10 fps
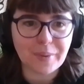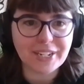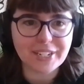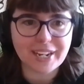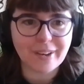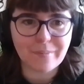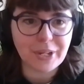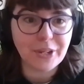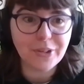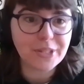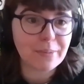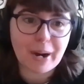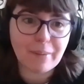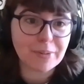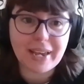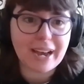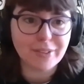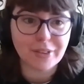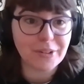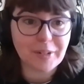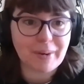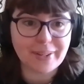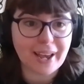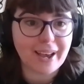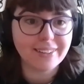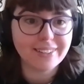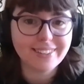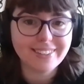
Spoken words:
for which it can be used that perhaps we haven't thought about yet.